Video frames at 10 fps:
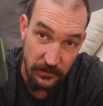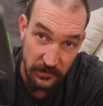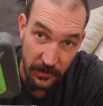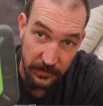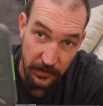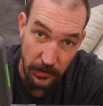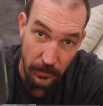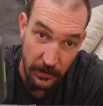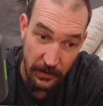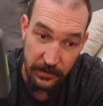just the
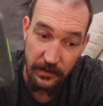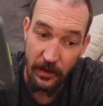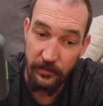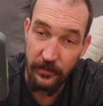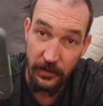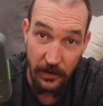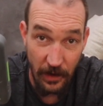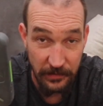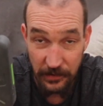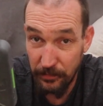unit itself
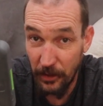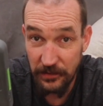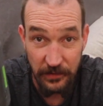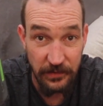cost as much